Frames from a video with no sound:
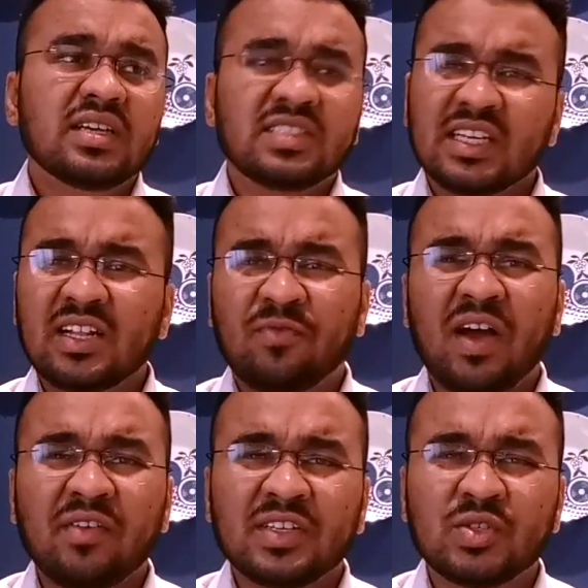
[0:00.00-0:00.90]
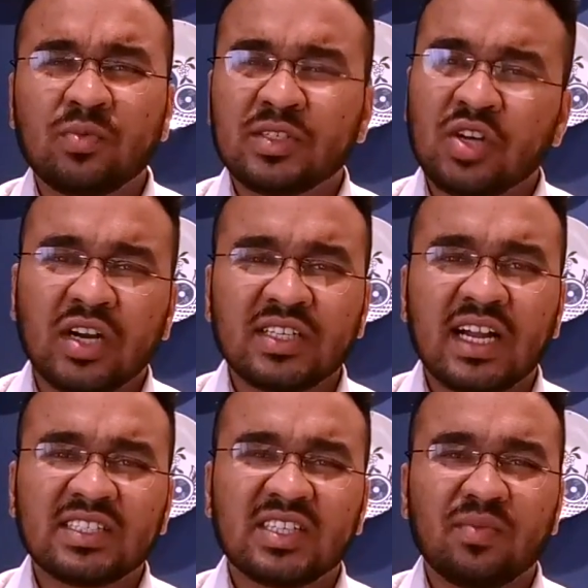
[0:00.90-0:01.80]
Still 5x zoom is not
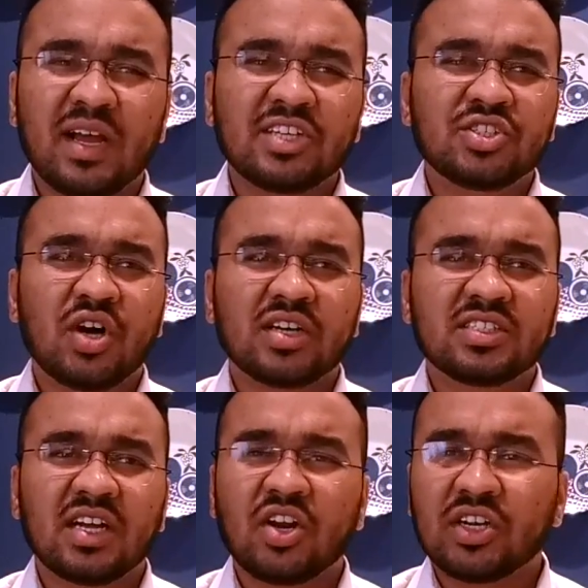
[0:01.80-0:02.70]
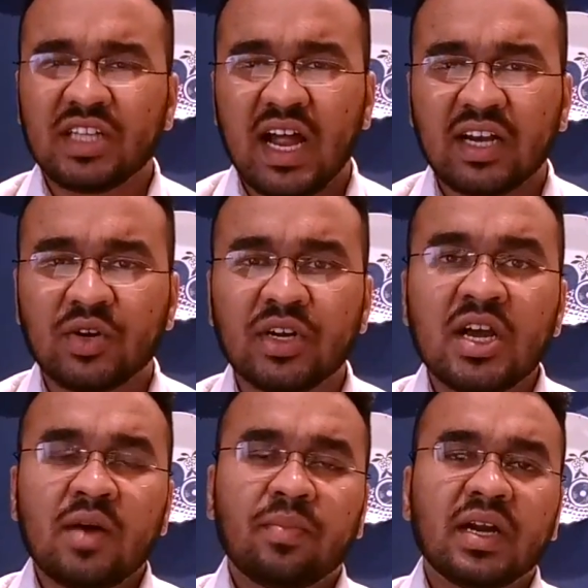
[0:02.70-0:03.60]
that stabilized, shots are not that good,
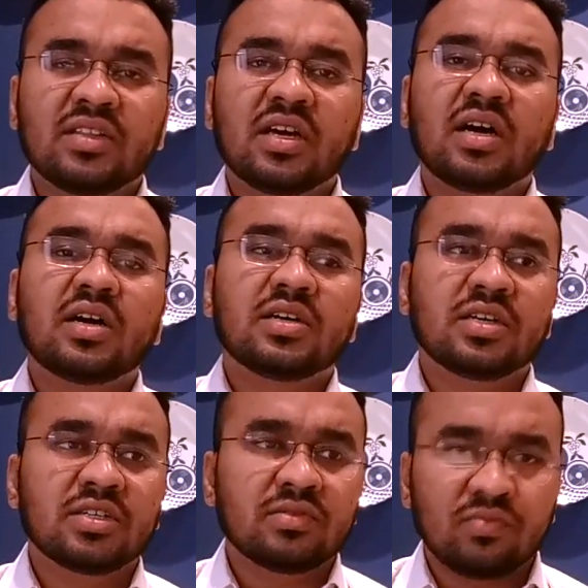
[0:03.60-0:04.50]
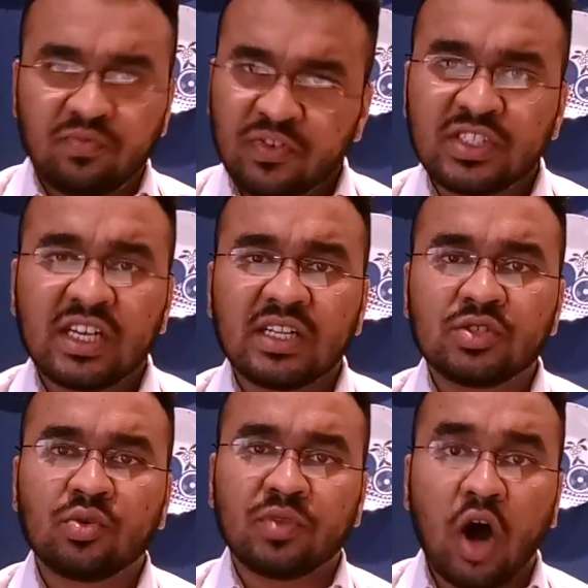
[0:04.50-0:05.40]
but the physical
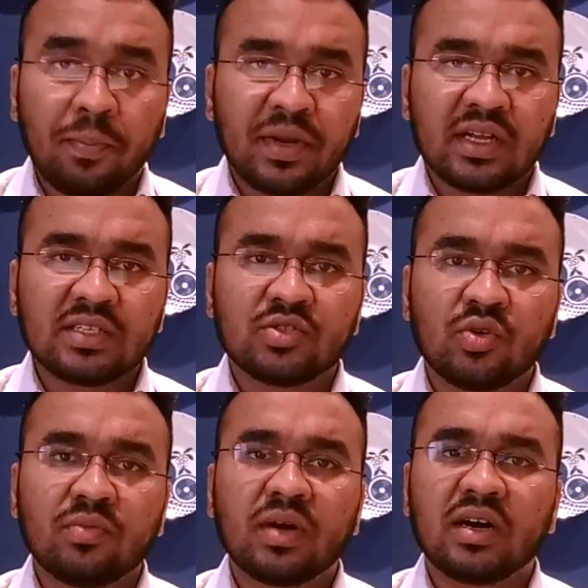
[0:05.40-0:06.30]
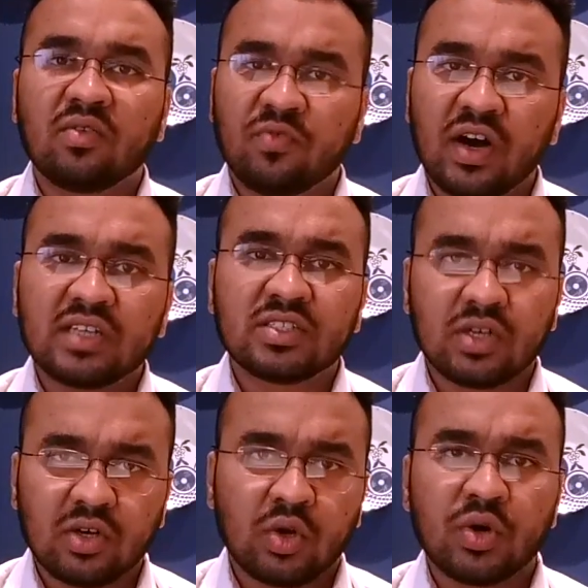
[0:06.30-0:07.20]
zoom, the optical zoom works
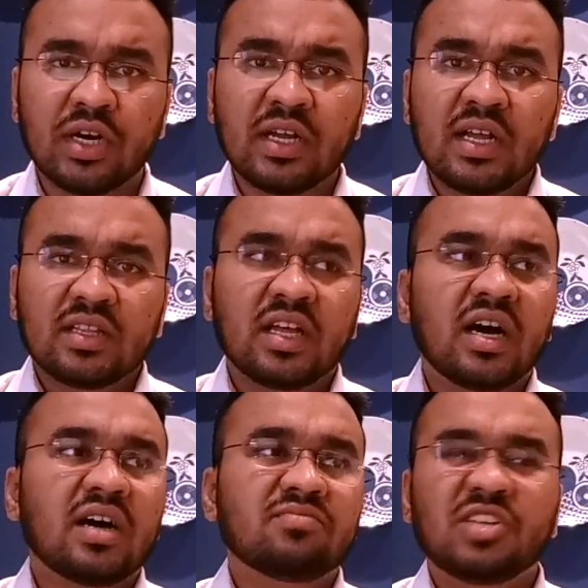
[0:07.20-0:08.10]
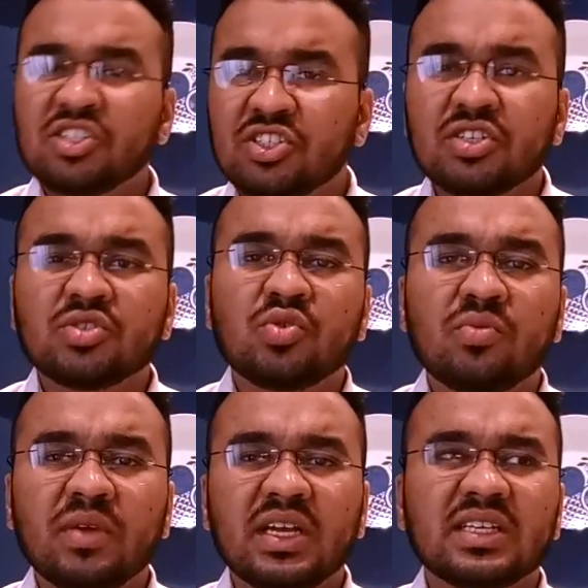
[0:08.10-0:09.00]
good. The digital
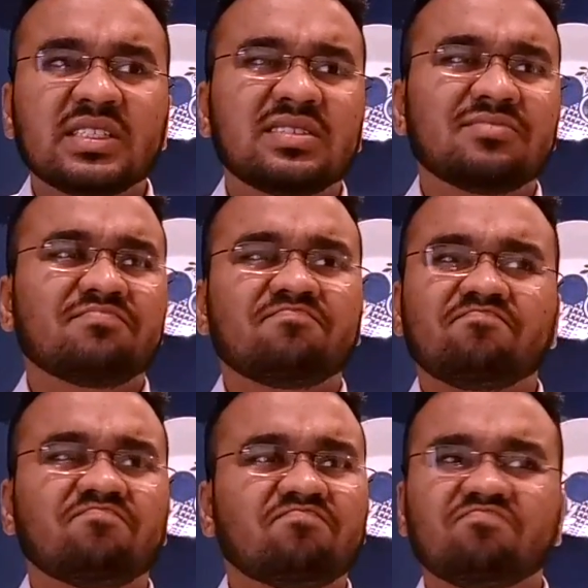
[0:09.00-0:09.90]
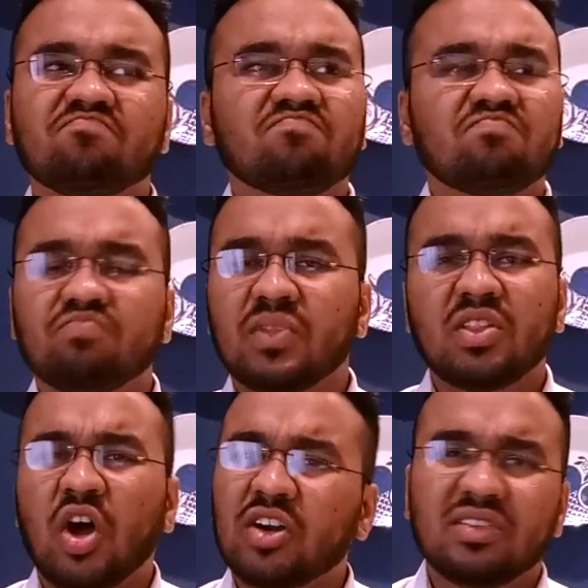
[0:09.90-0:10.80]
zoom is
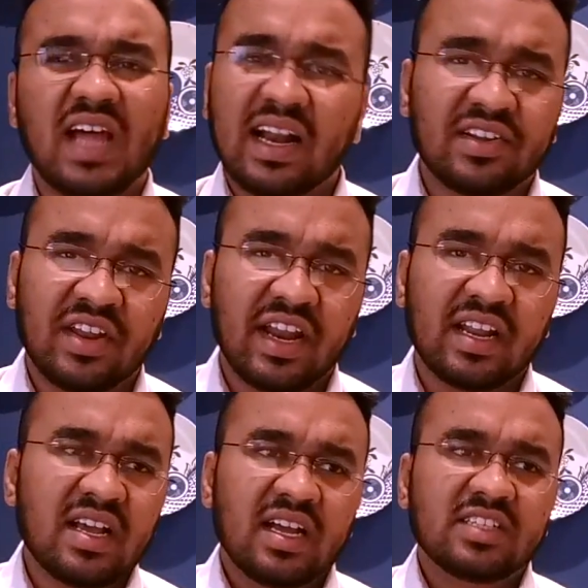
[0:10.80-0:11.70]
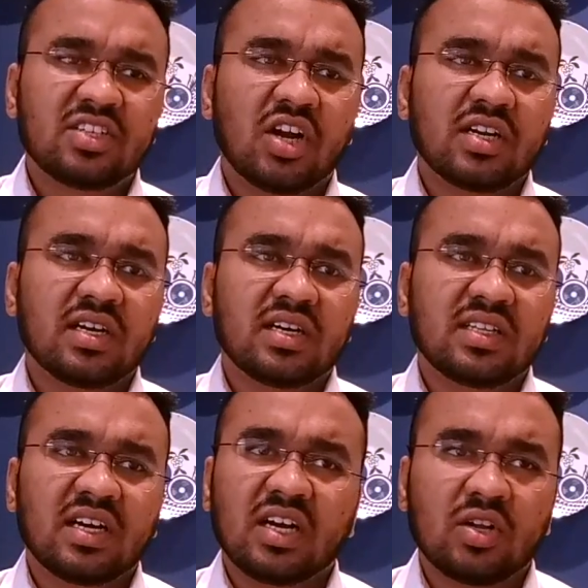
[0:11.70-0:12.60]
not that great. It's not
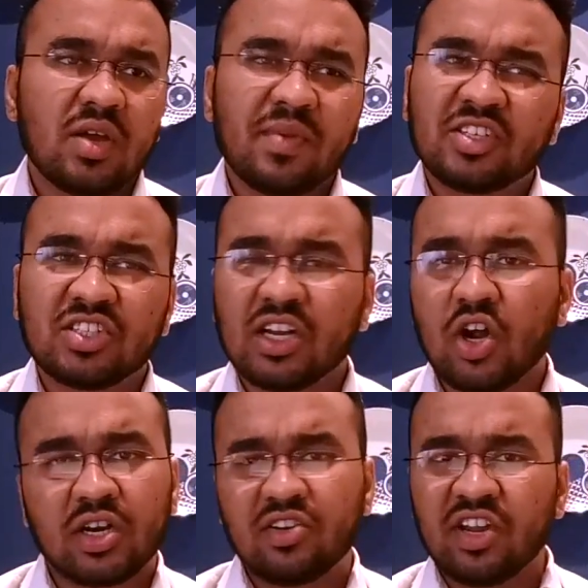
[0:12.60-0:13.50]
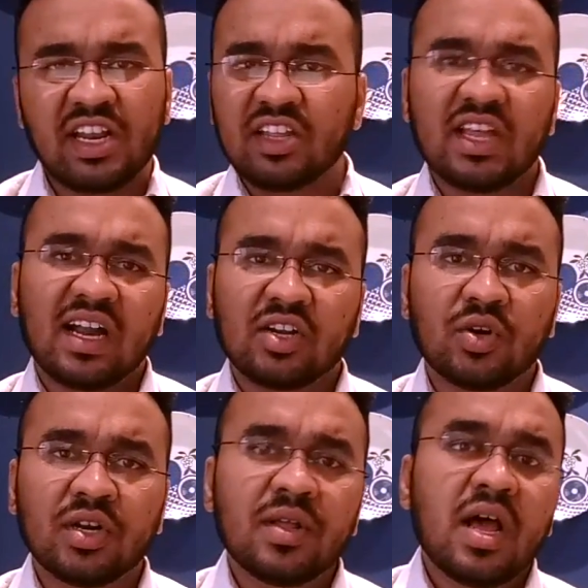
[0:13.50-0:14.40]
the images are not really that
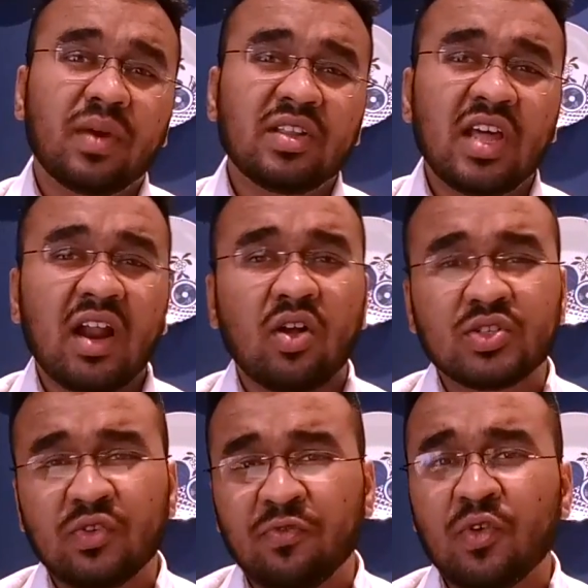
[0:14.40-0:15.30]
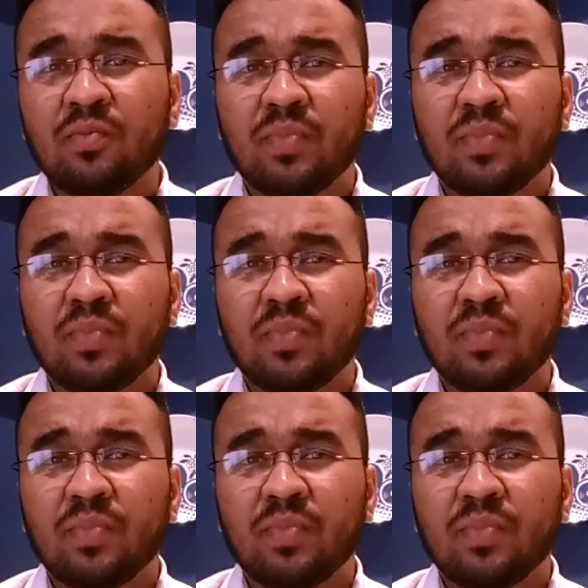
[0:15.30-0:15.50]
good, but there are also few